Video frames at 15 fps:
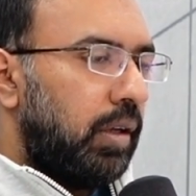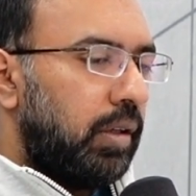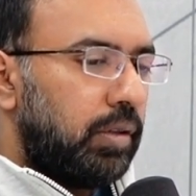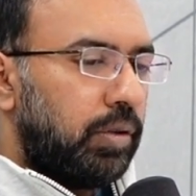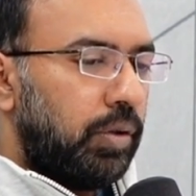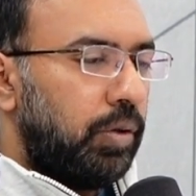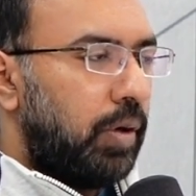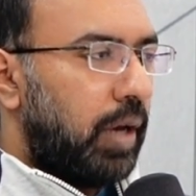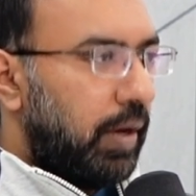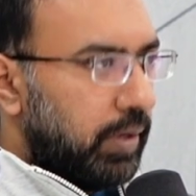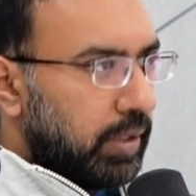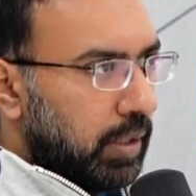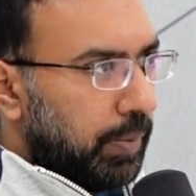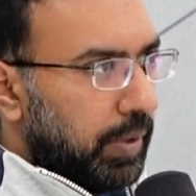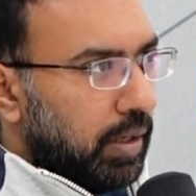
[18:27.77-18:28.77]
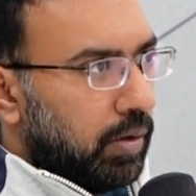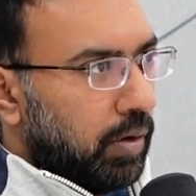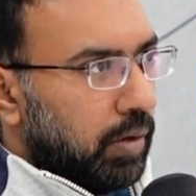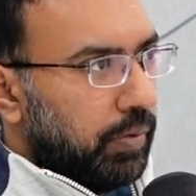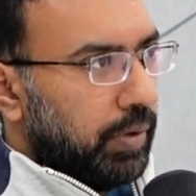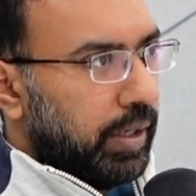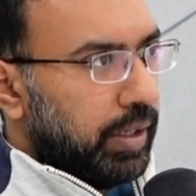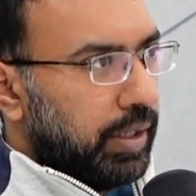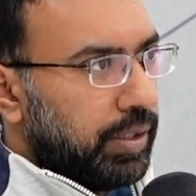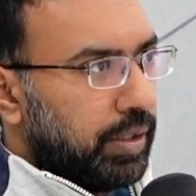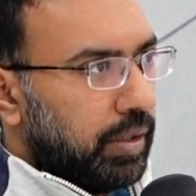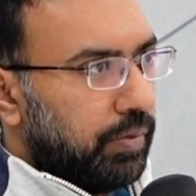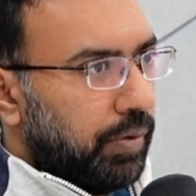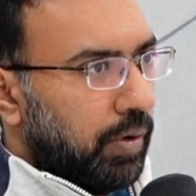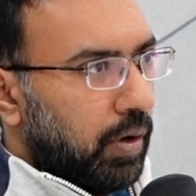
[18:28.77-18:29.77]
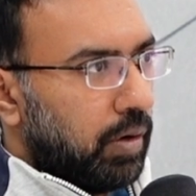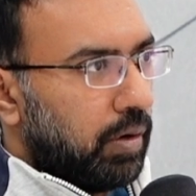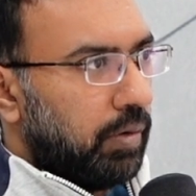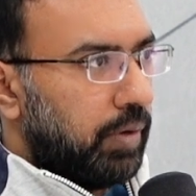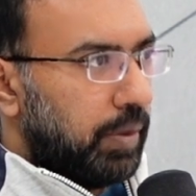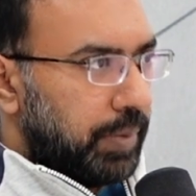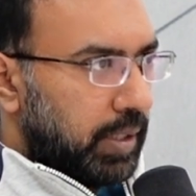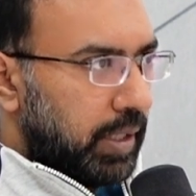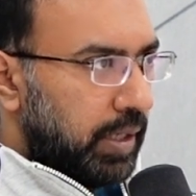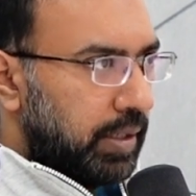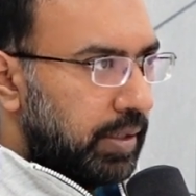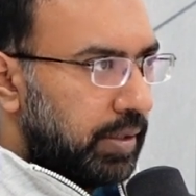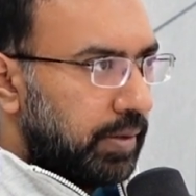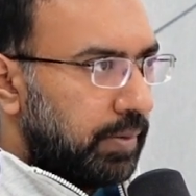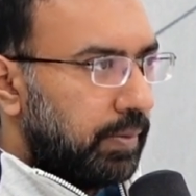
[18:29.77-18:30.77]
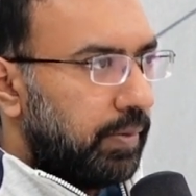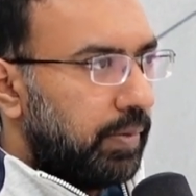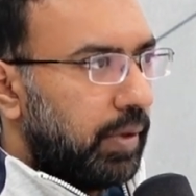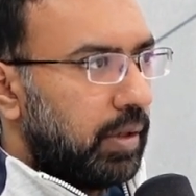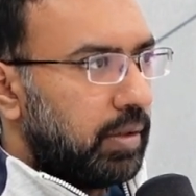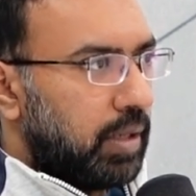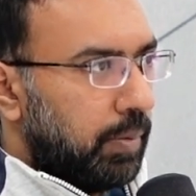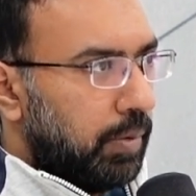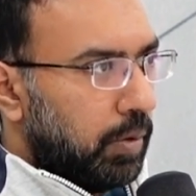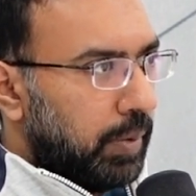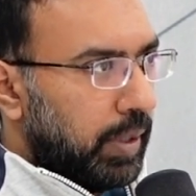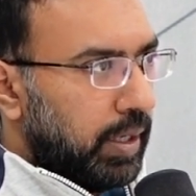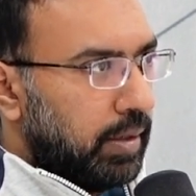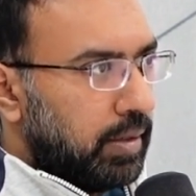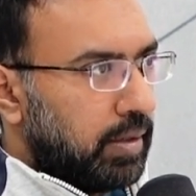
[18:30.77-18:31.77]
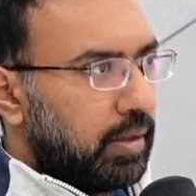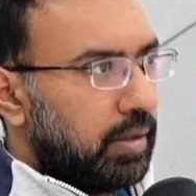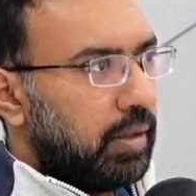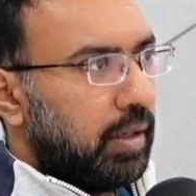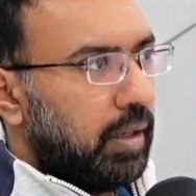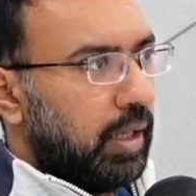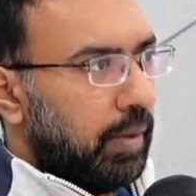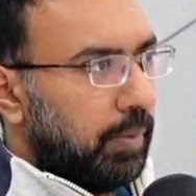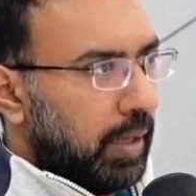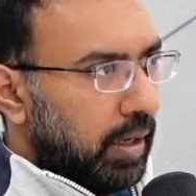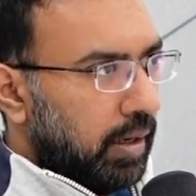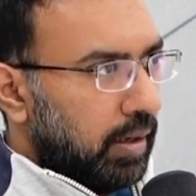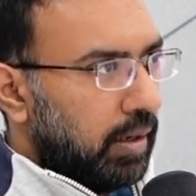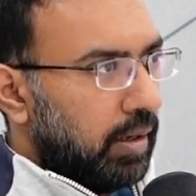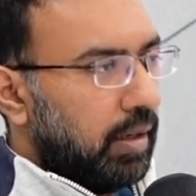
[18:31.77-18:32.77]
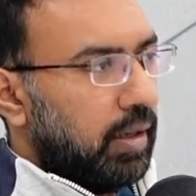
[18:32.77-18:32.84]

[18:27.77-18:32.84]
So you have a separate configuration for websites, subdomains, email.